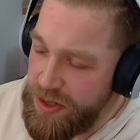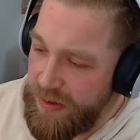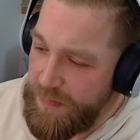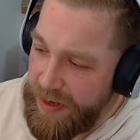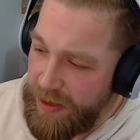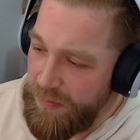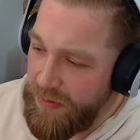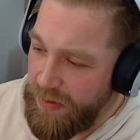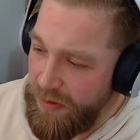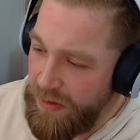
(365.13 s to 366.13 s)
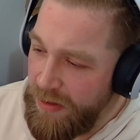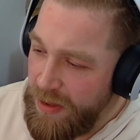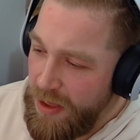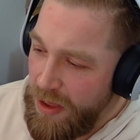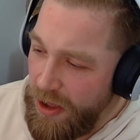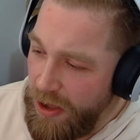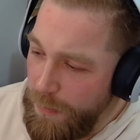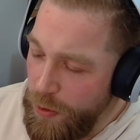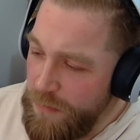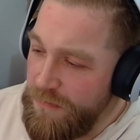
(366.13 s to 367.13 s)
She's been able to
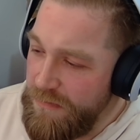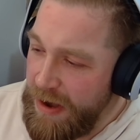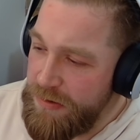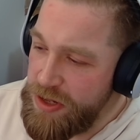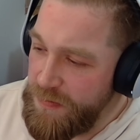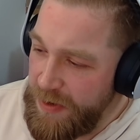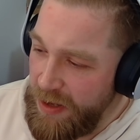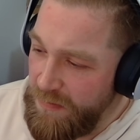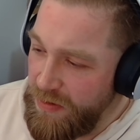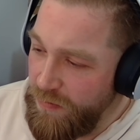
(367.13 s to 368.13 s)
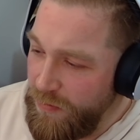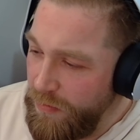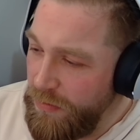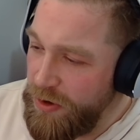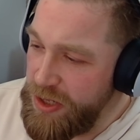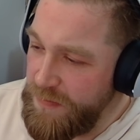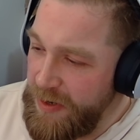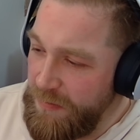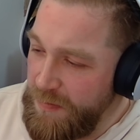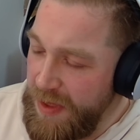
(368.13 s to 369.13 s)
move around. She's been able to walk. She's
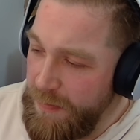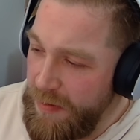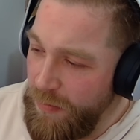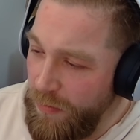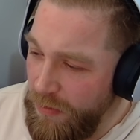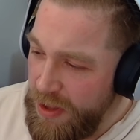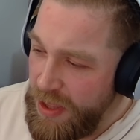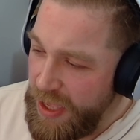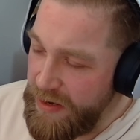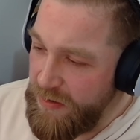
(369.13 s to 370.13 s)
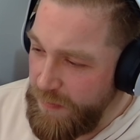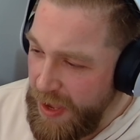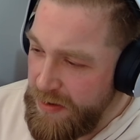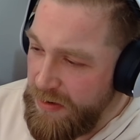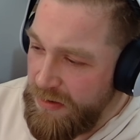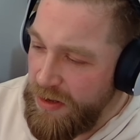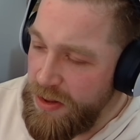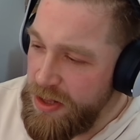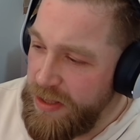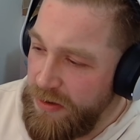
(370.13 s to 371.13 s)
been able to be a bit more independent,
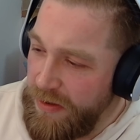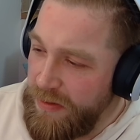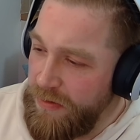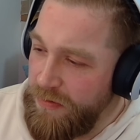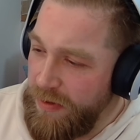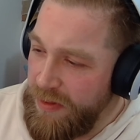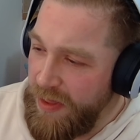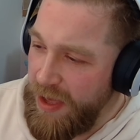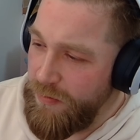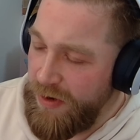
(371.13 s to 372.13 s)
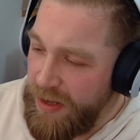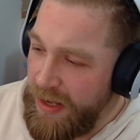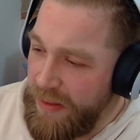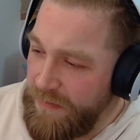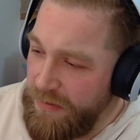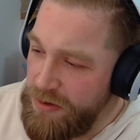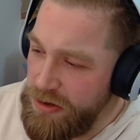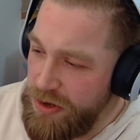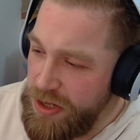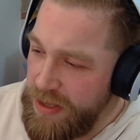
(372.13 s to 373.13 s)
as she likes to sort of say. And it is very
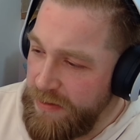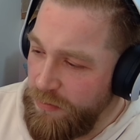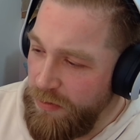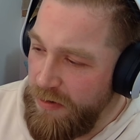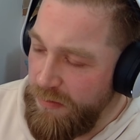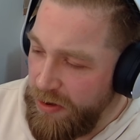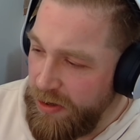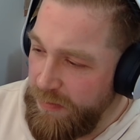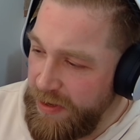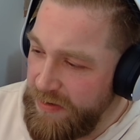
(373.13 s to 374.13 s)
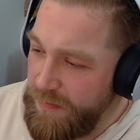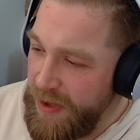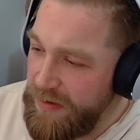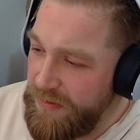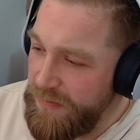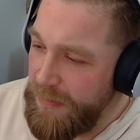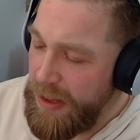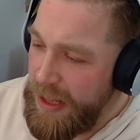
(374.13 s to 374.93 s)
true. She is quite remarkably independent.